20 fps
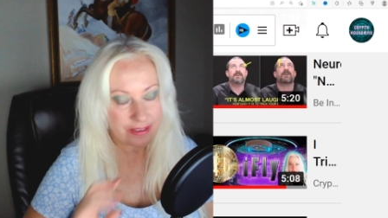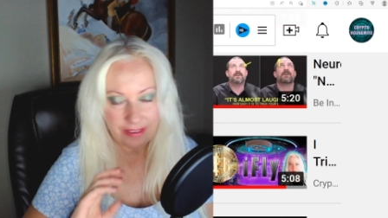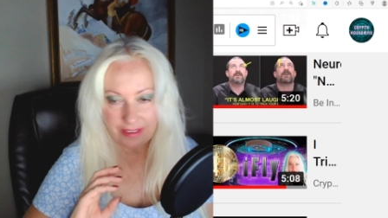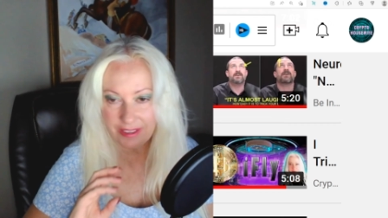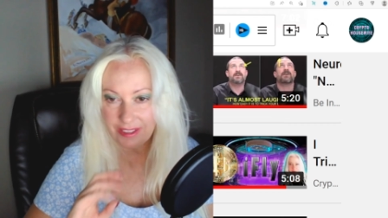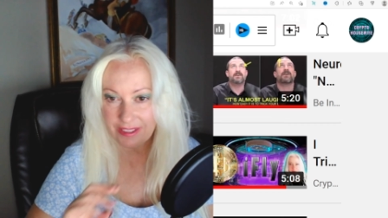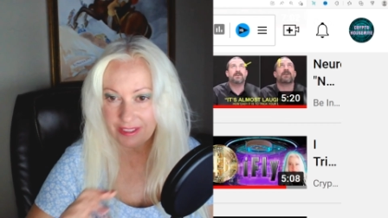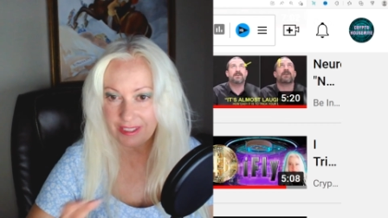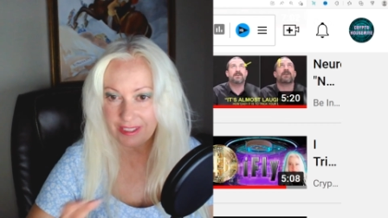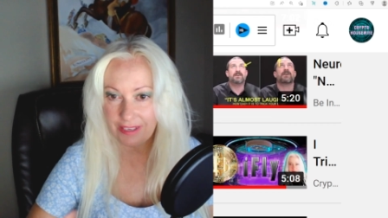
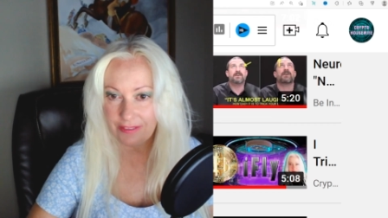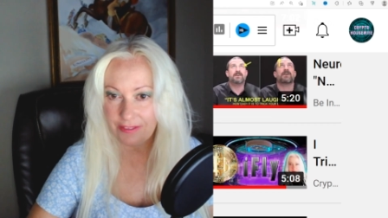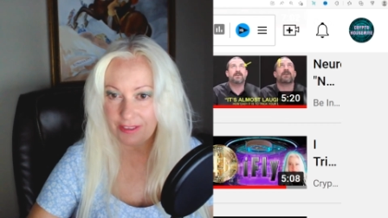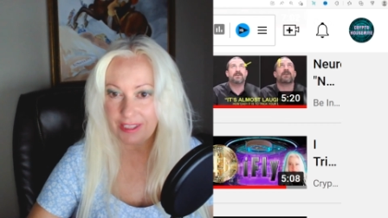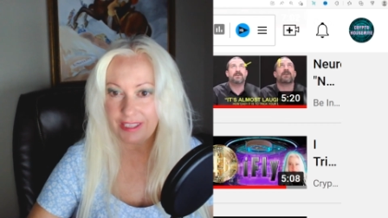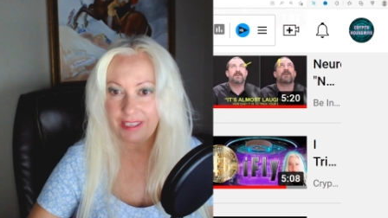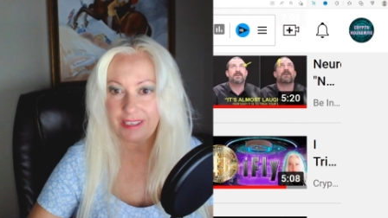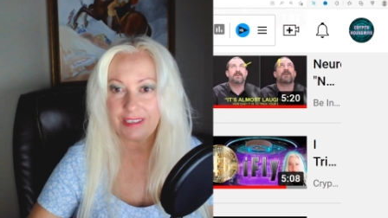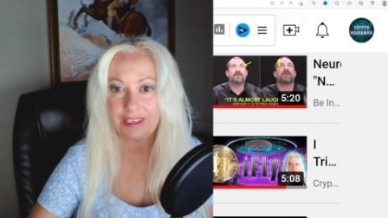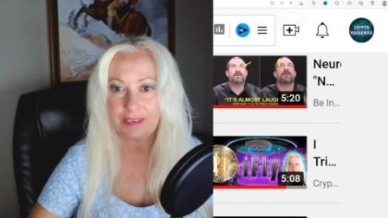get yourself
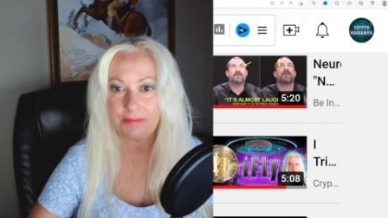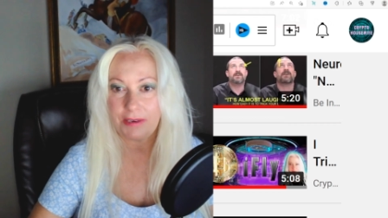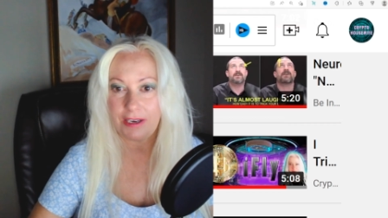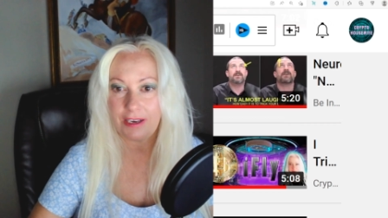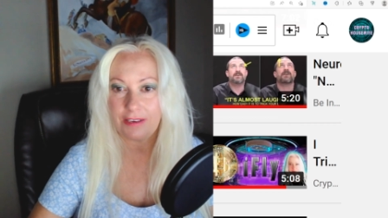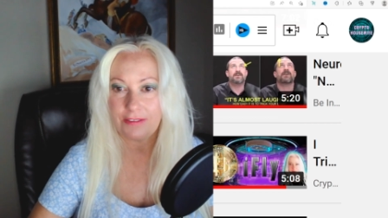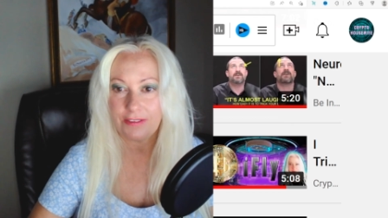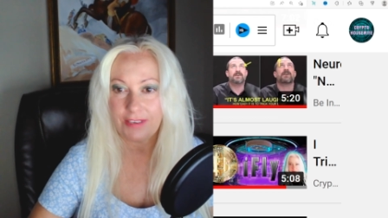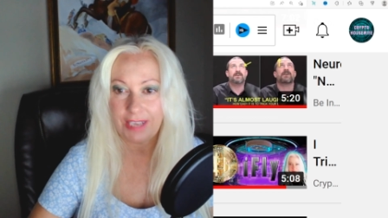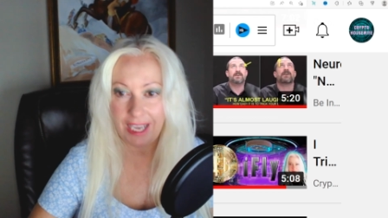cleaned up
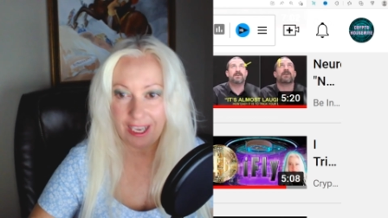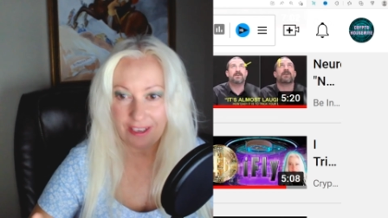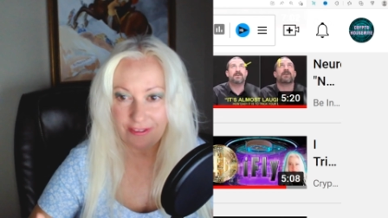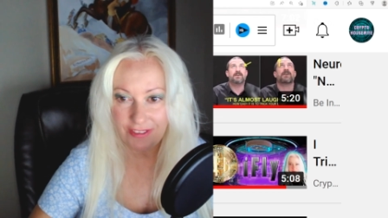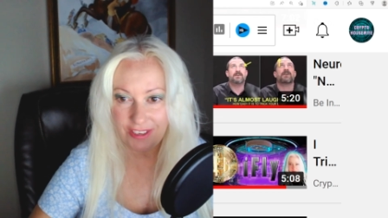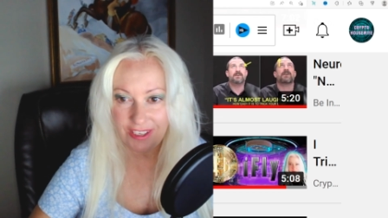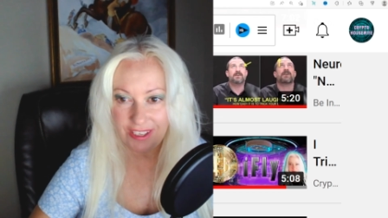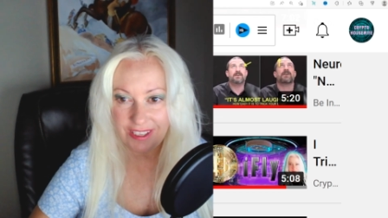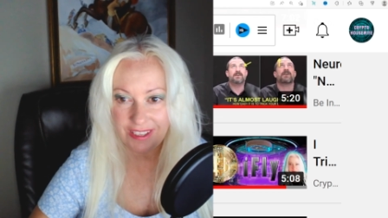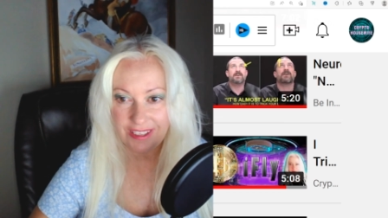off of
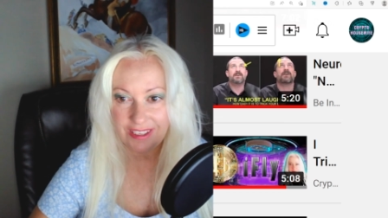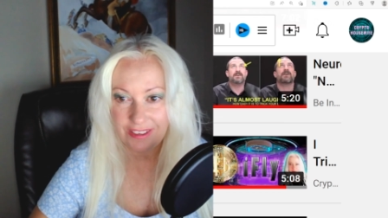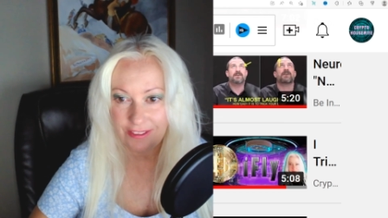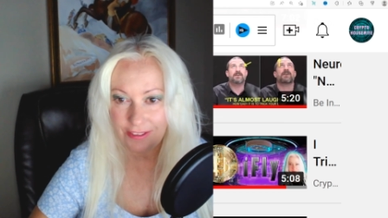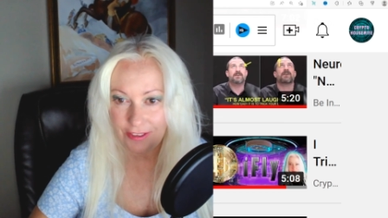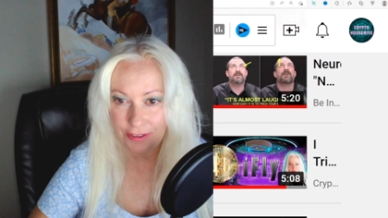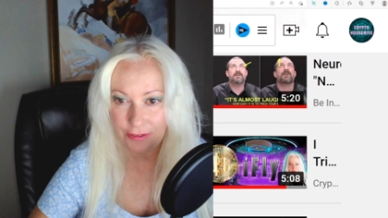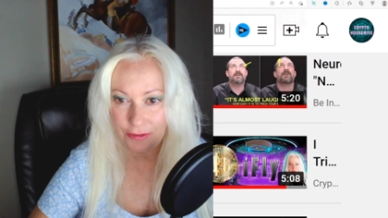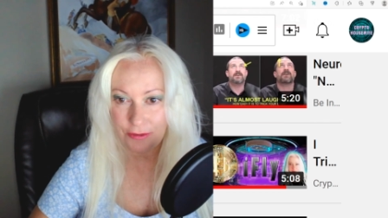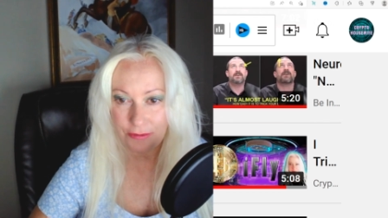caffeine if
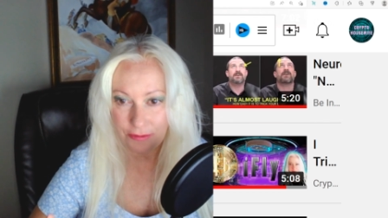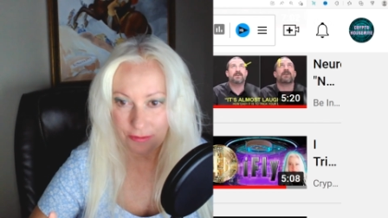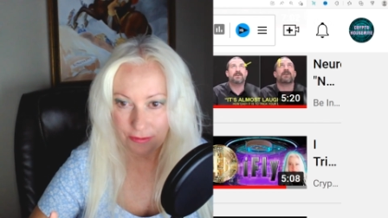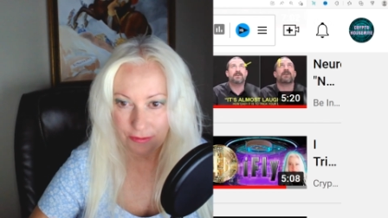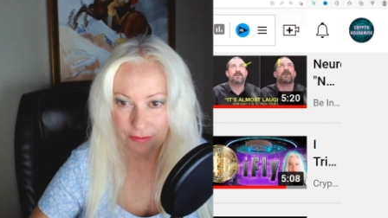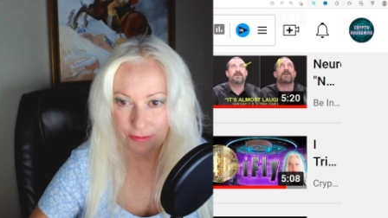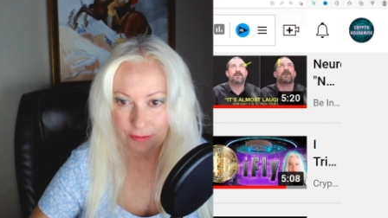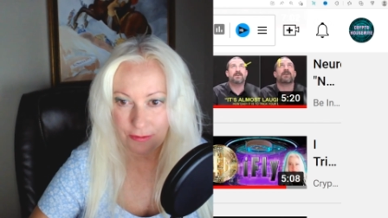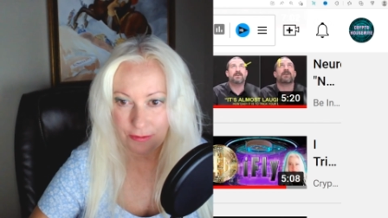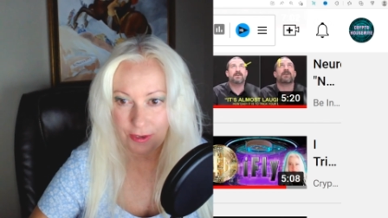you
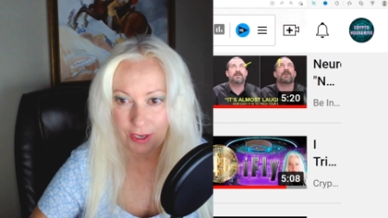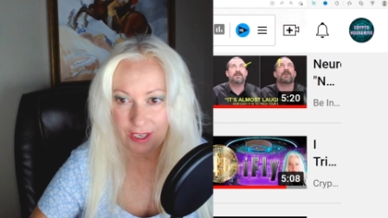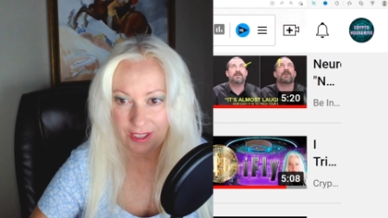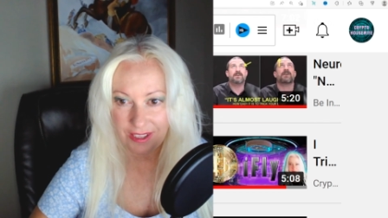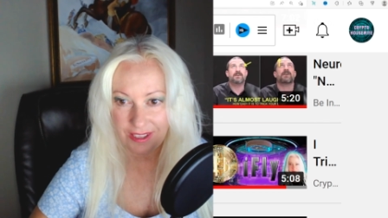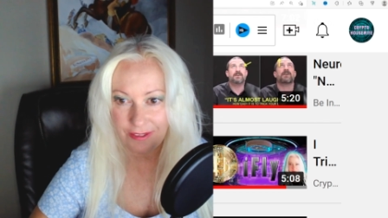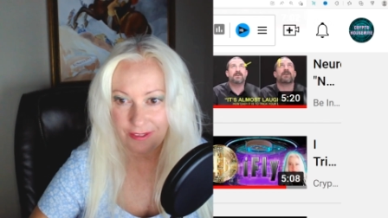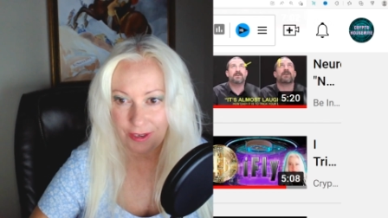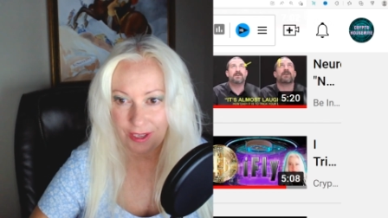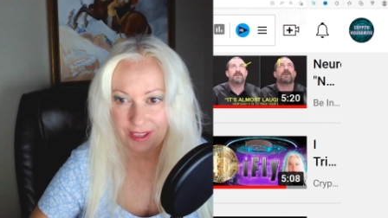
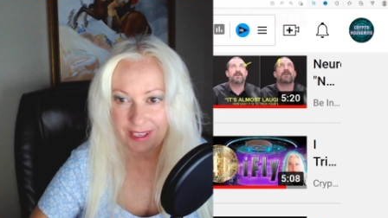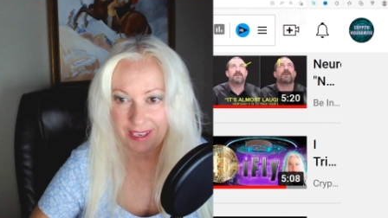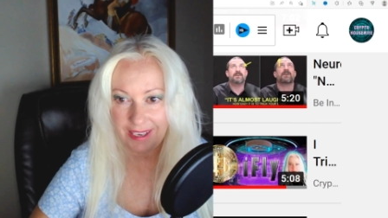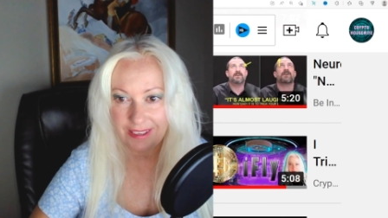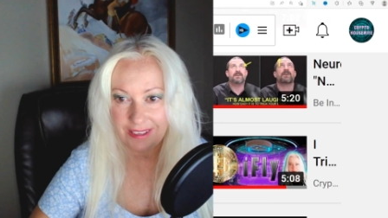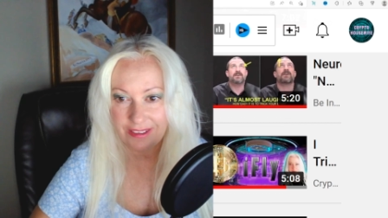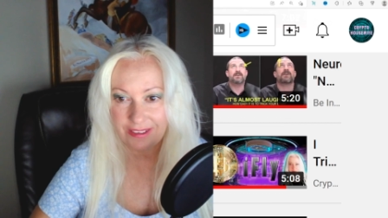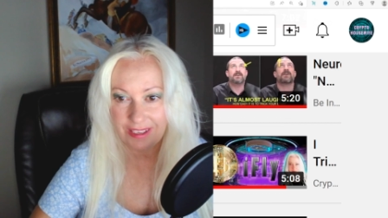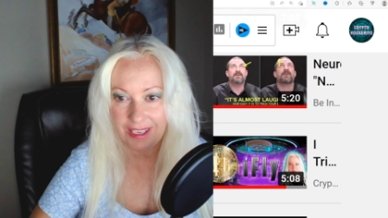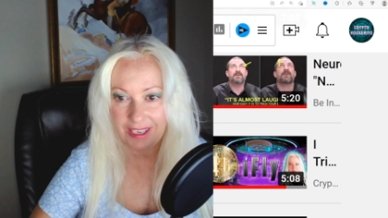want that
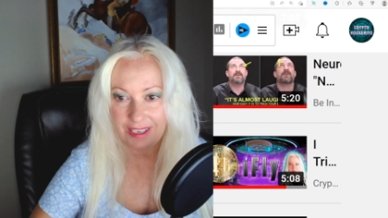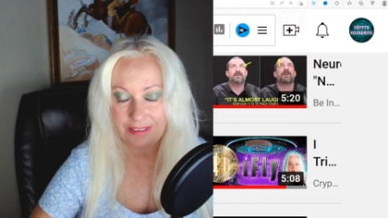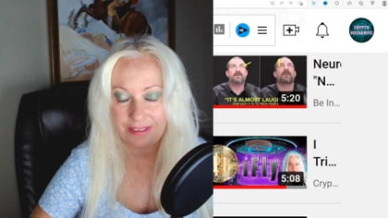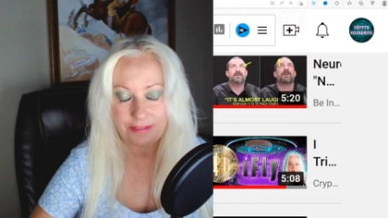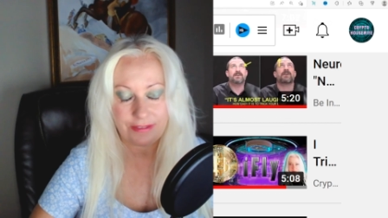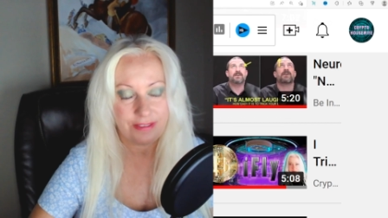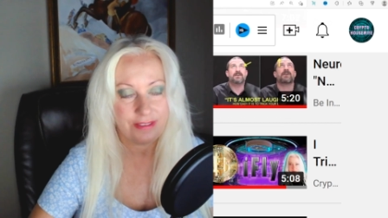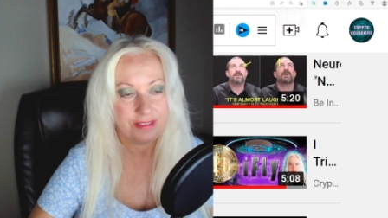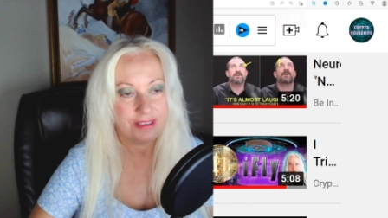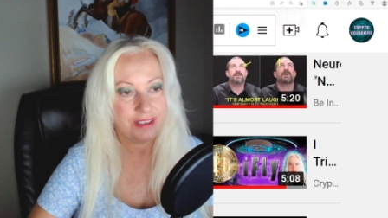in your life.